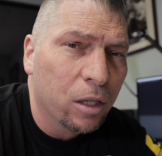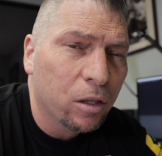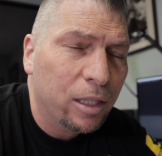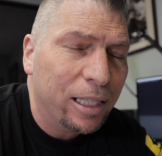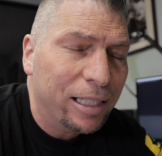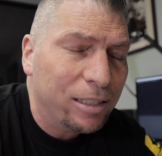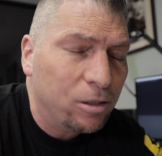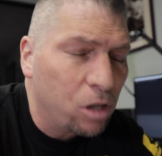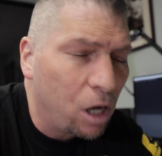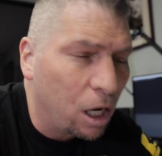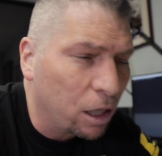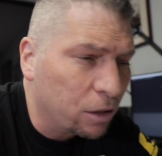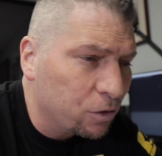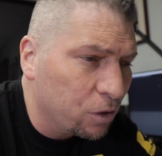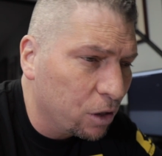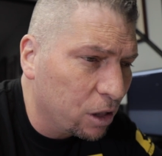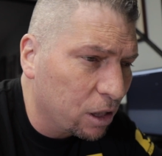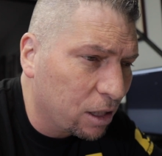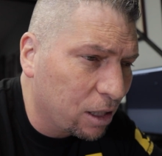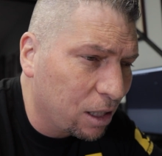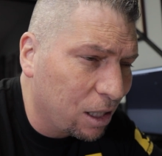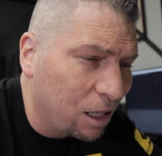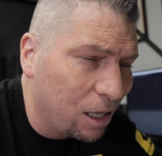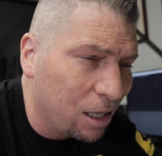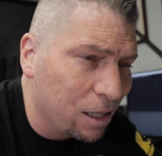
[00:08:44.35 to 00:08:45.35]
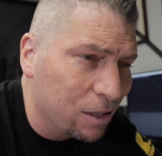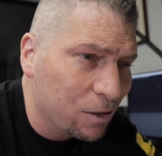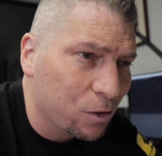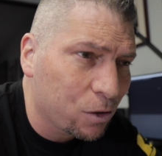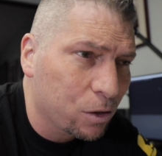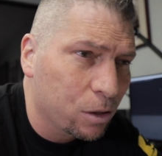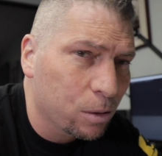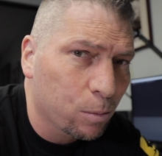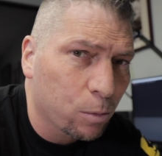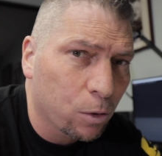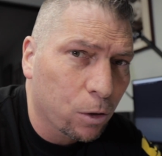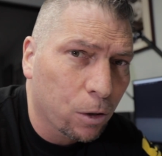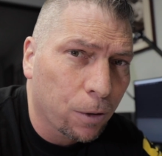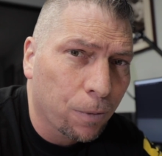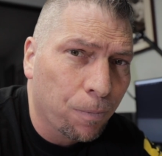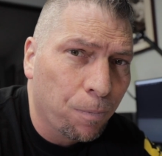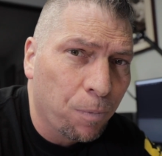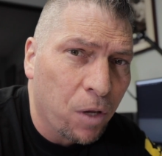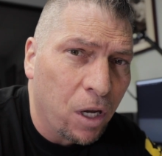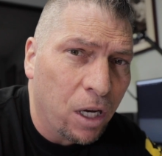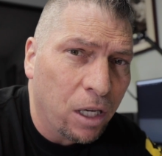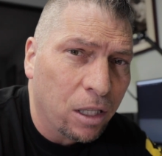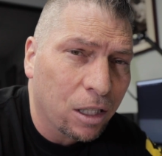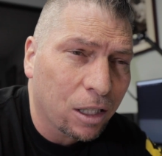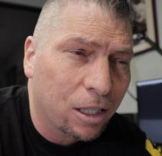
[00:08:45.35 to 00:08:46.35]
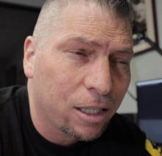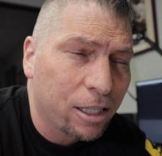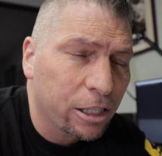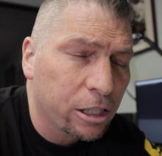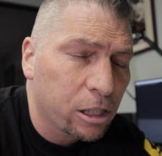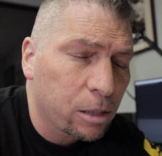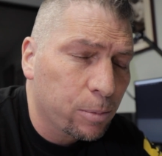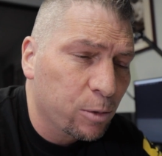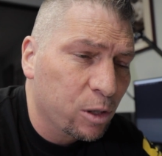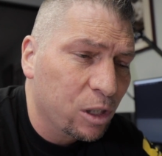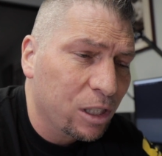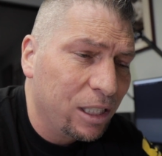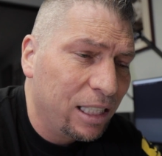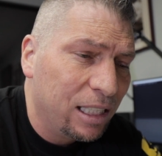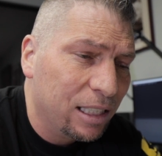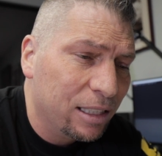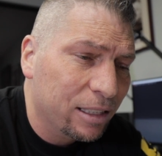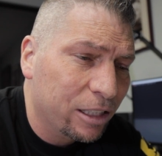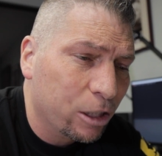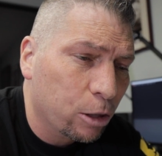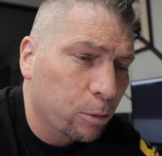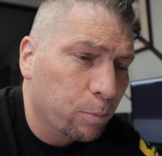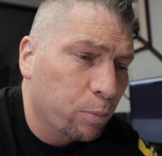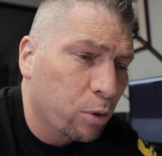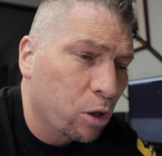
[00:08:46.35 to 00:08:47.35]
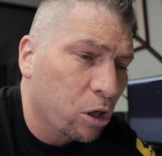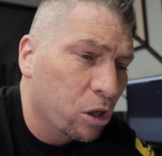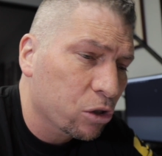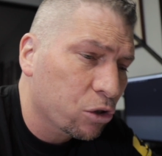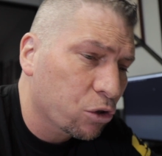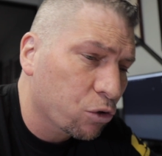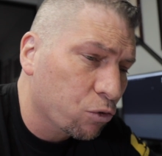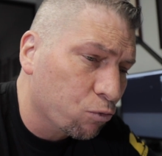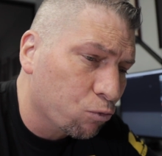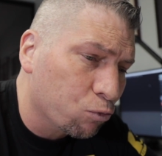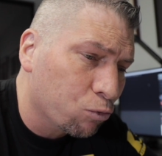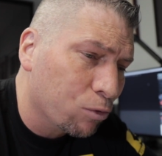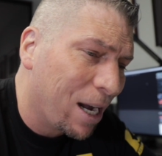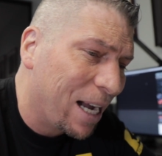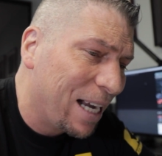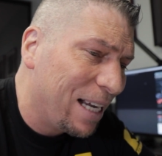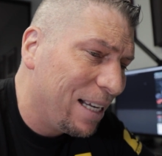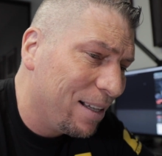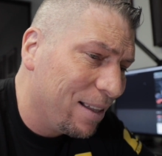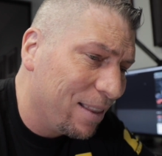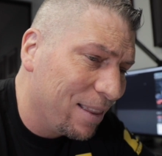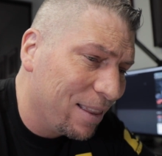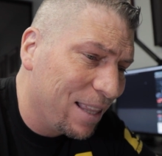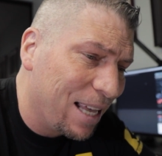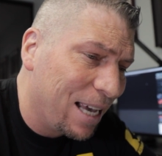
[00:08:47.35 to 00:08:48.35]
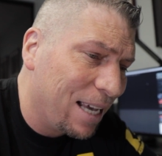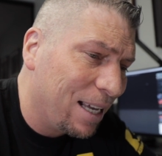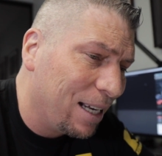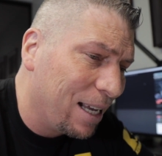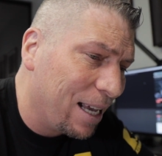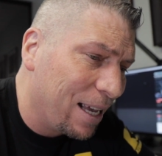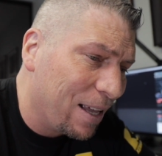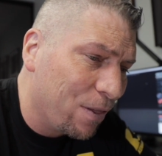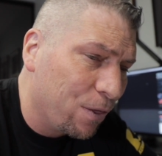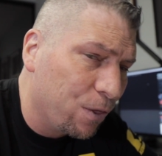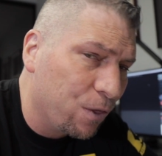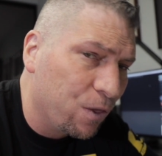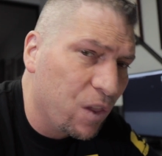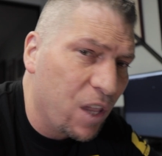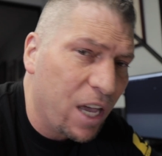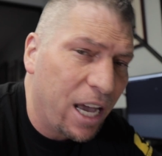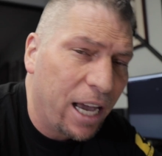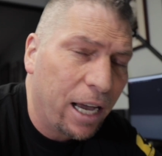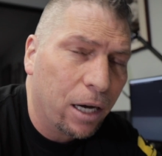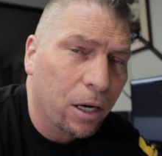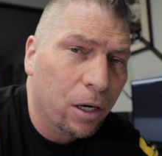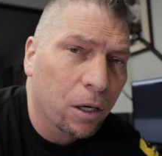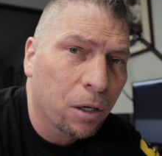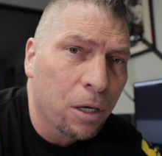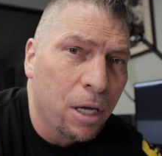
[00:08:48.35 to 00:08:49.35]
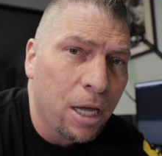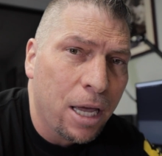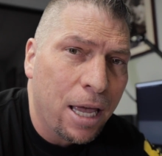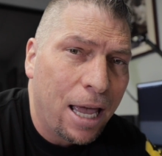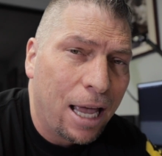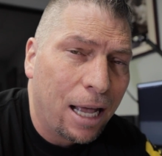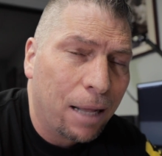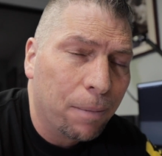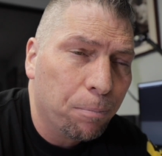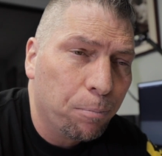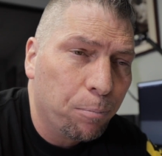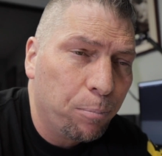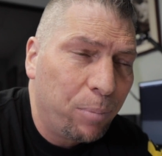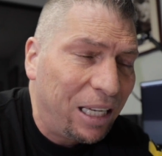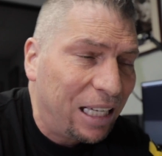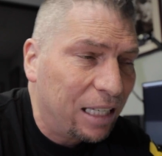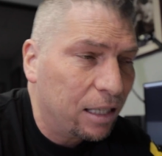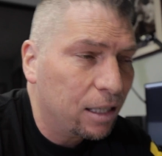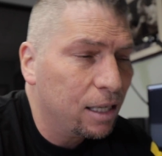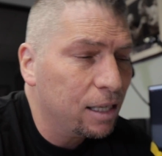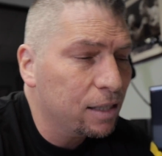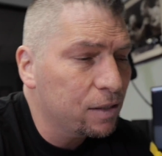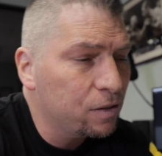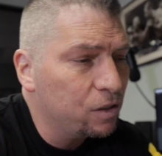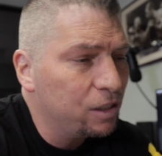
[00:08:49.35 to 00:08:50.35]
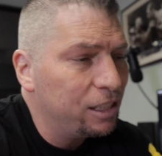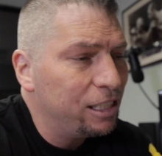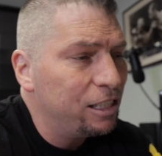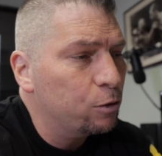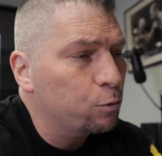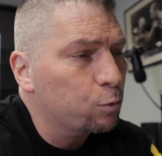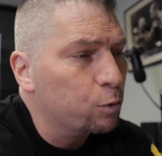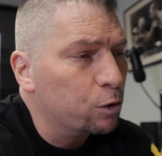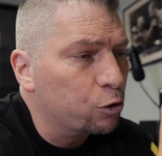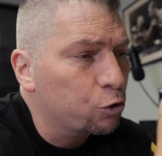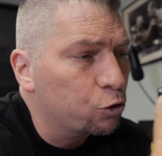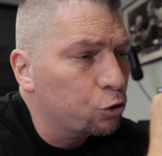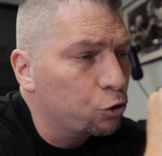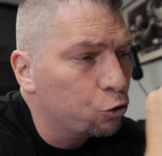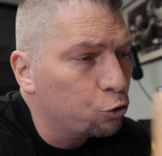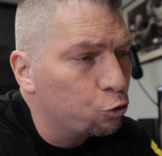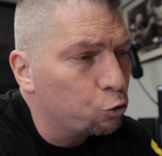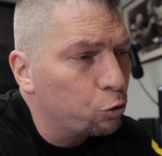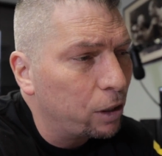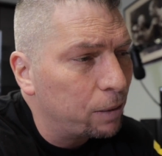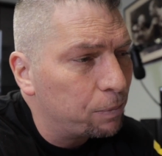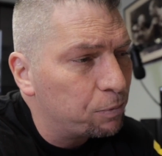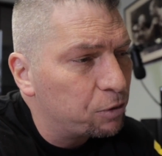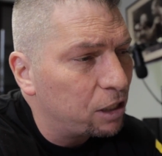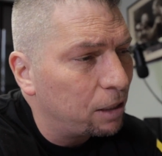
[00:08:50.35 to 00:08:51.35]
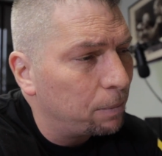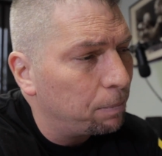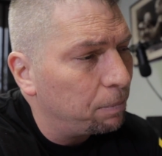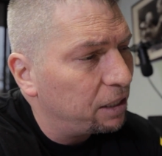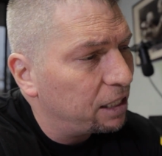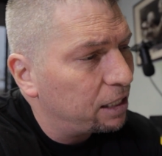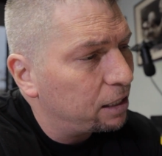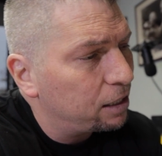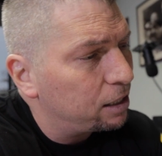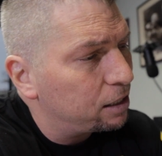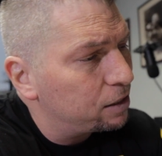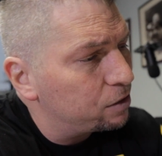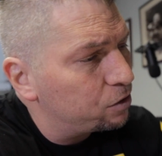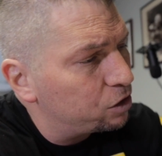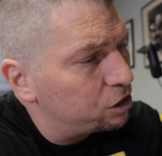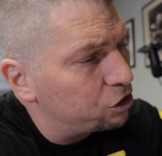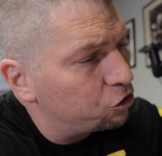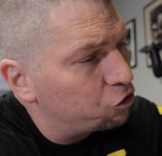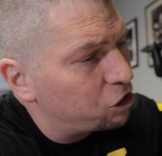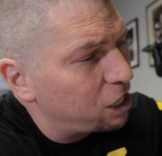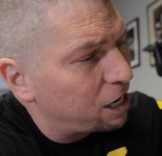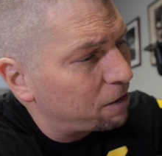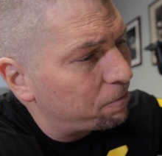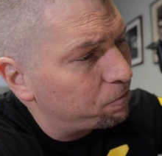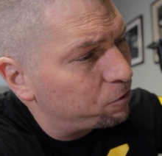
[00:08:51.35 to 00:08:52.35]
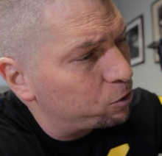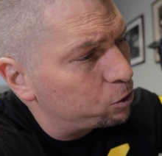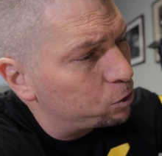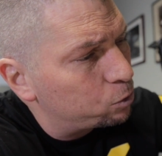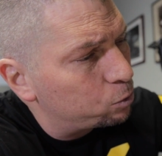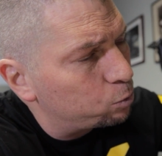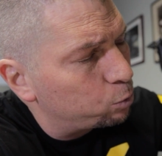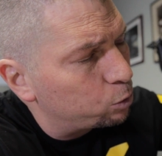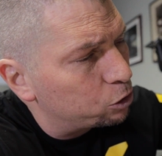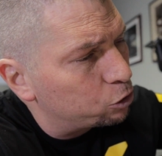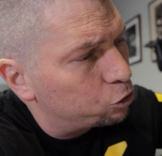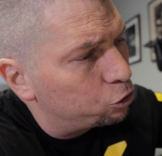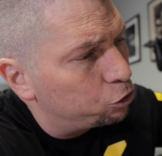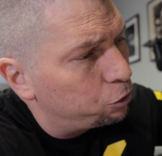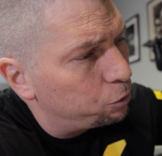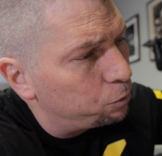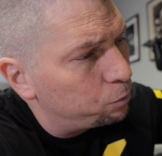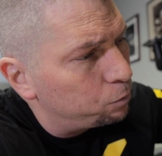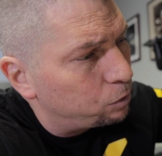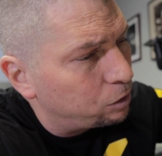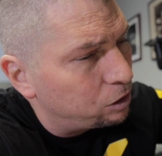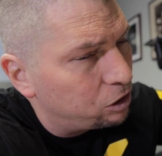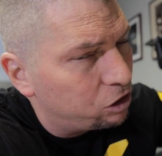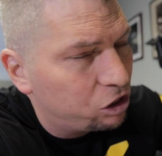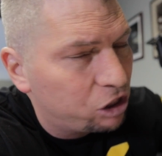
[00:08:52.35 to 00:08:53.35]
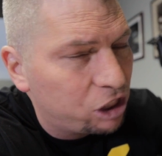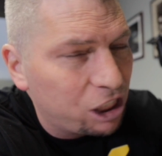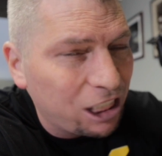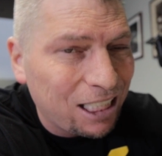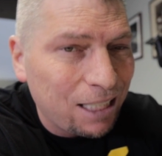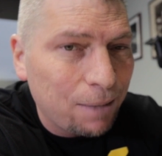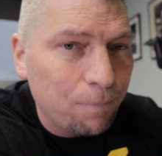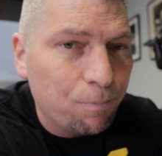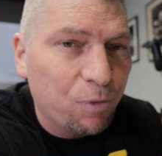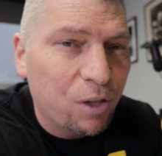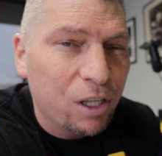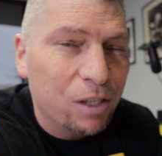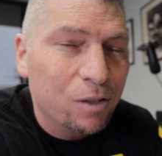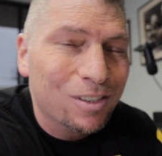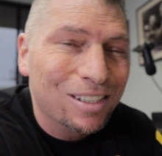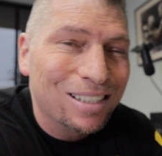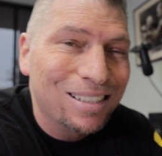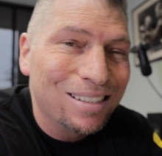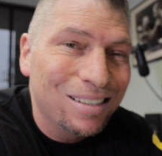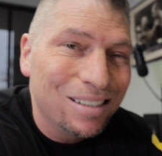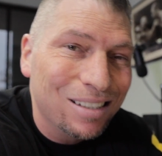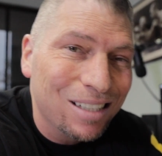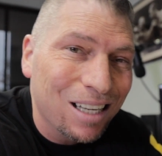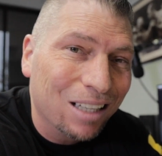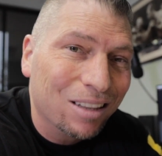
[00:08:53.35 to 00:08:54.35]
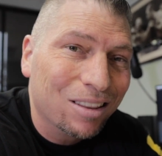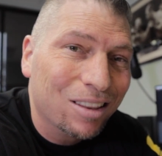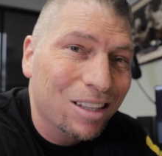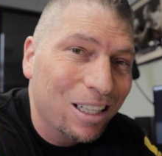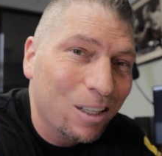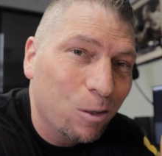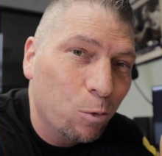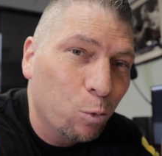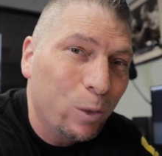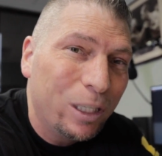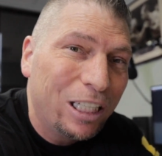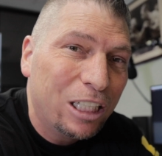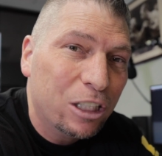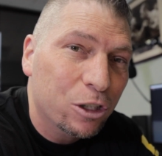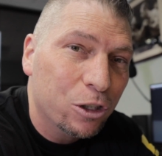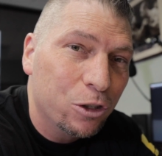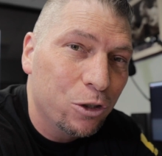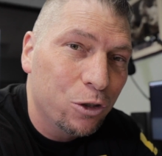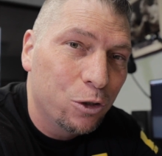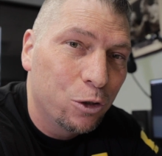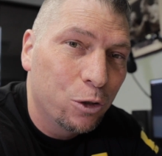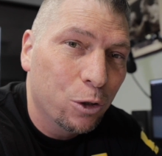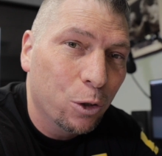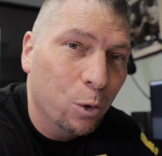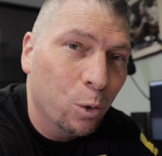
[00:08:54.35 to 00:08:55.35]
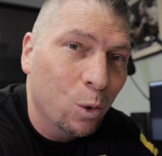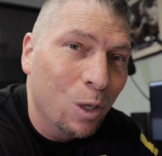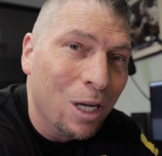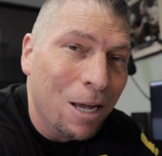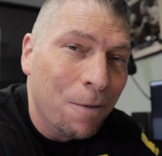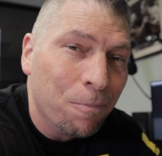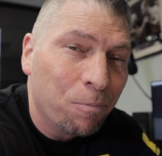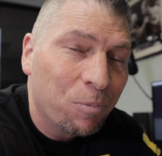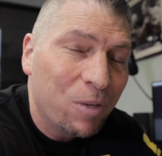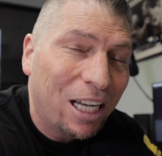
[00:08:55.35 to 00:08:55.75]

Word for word: They talked to the customer. The customer needed their parts right then and there. And because these were strips and because the chamfers were too deep, there's nothing we could do.